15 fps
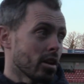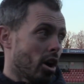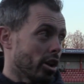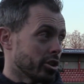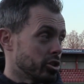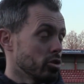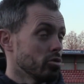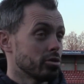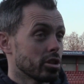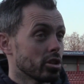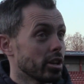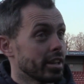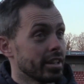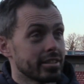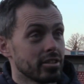on Tuesday
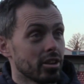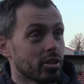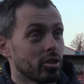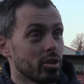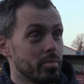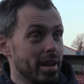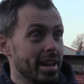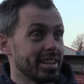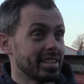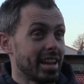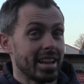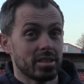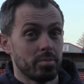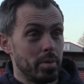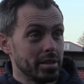night it's not going to be
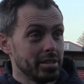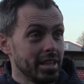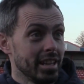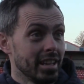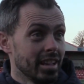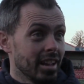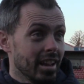as busy.